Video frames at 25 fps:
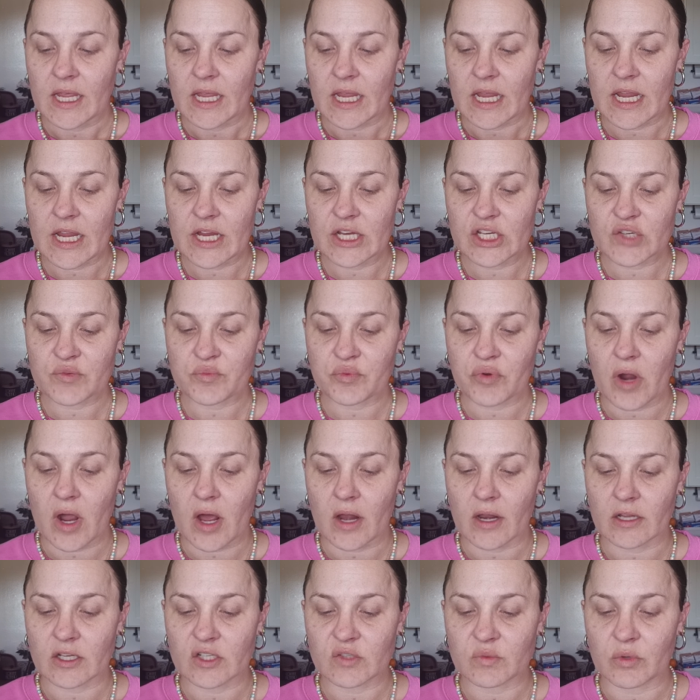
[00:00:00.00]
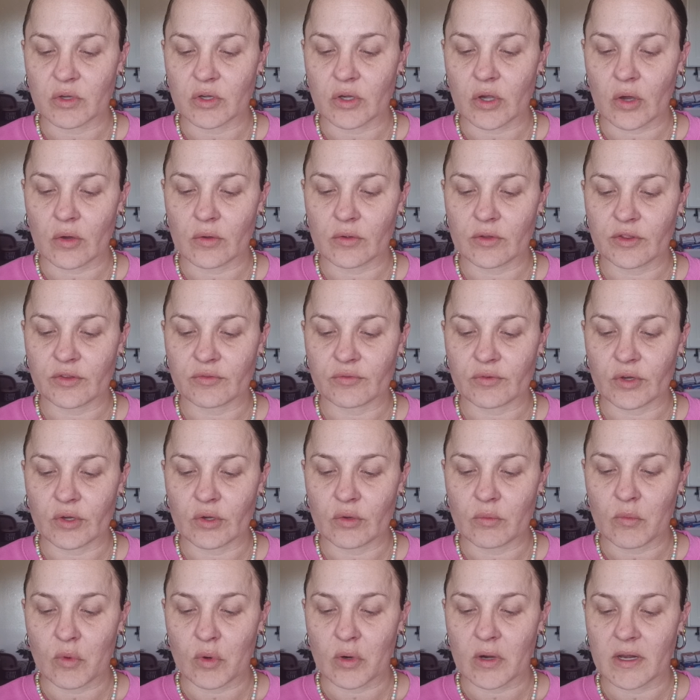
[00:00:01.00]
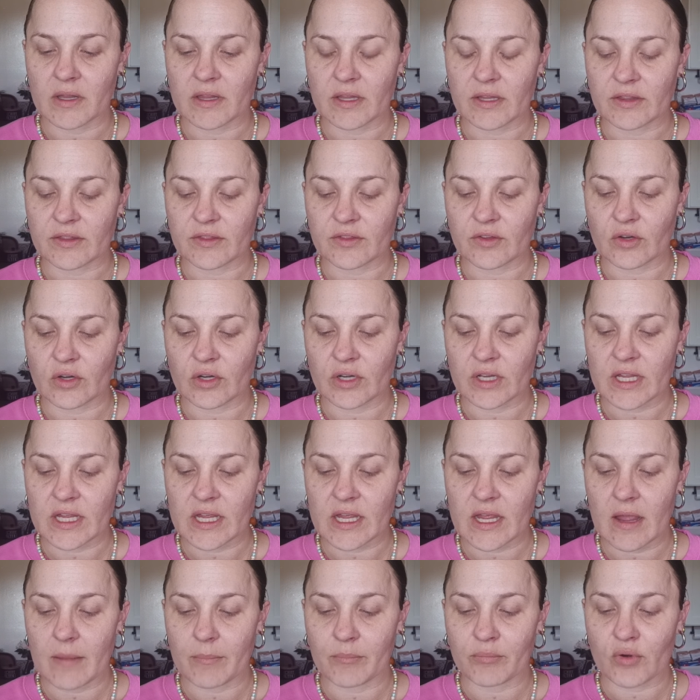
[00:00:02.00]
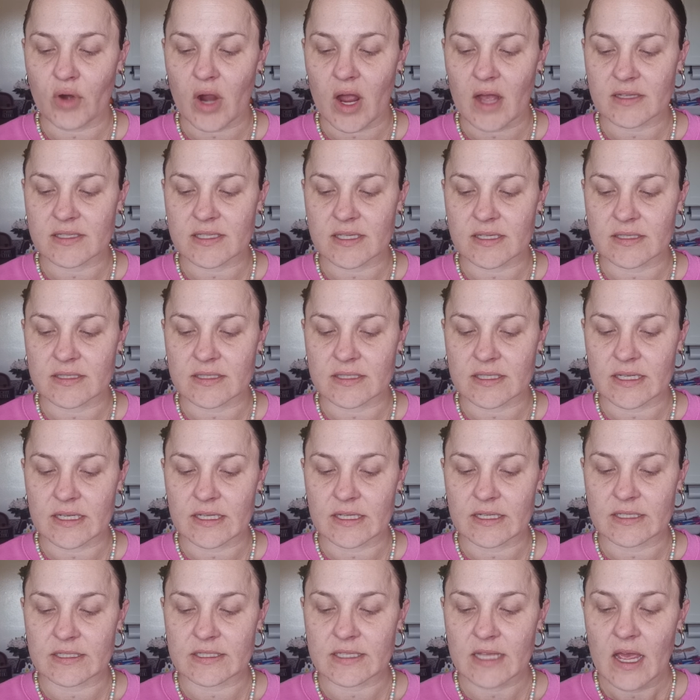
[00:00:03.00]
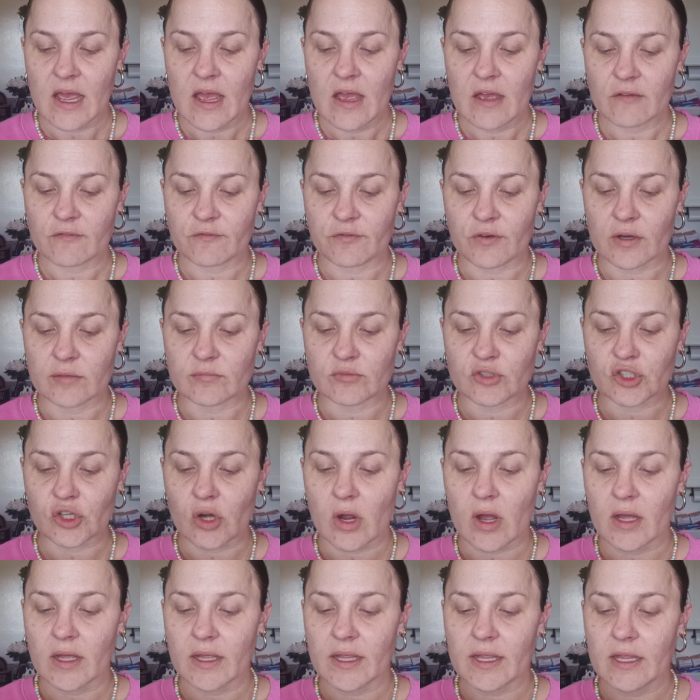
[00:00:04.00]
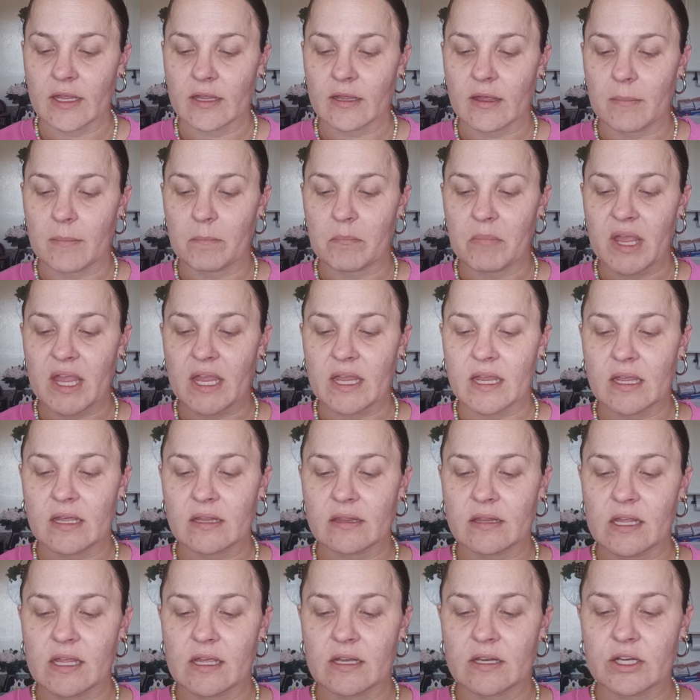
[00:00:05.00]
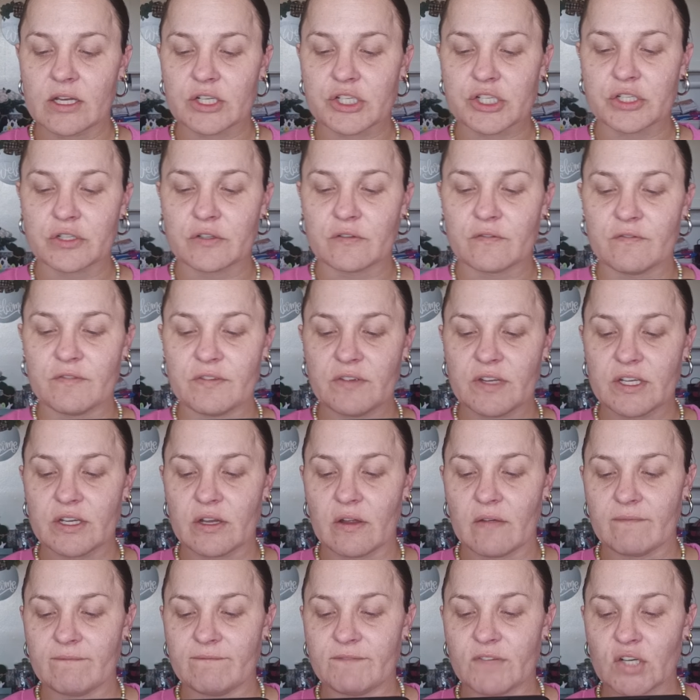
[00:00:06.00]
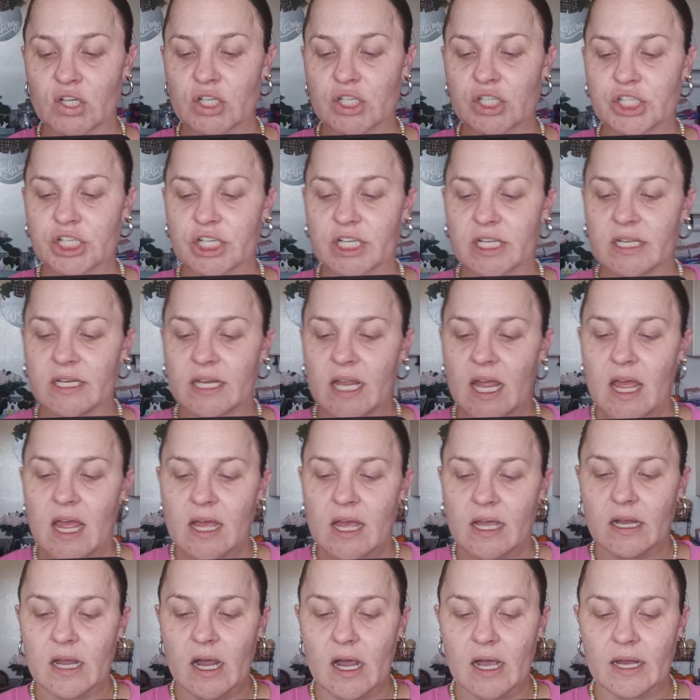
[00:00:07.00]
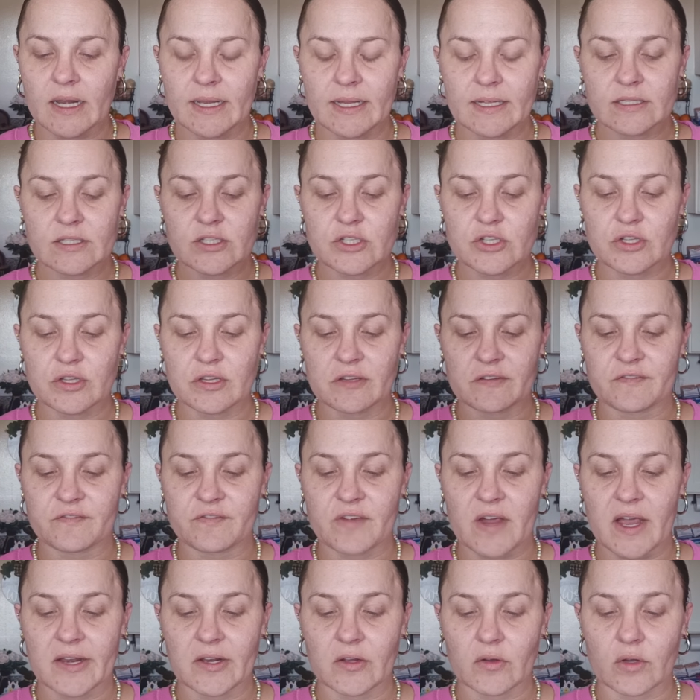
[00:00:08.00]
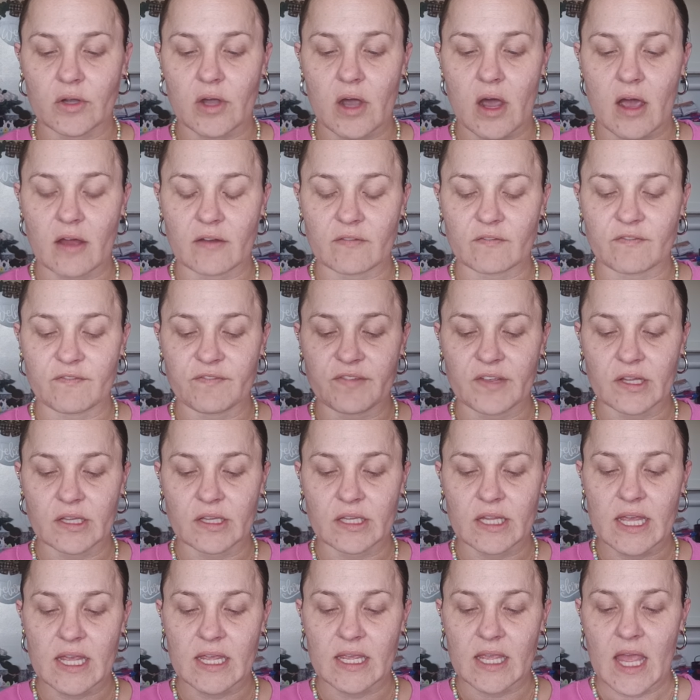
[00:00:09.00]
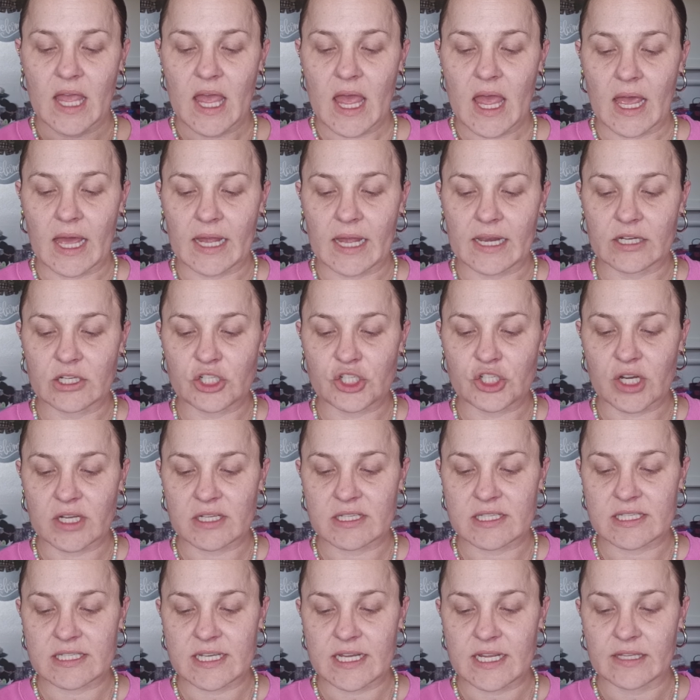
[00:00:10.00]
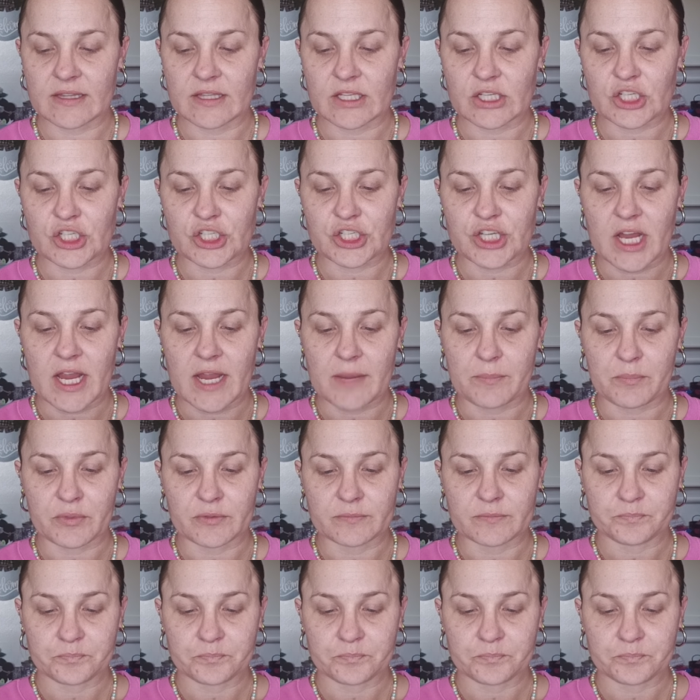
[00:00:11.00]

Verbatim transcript: Each product will go through more than 30 processes, from drawing, making the initial version, cutting to the final cotton filling, and adjusting the shape.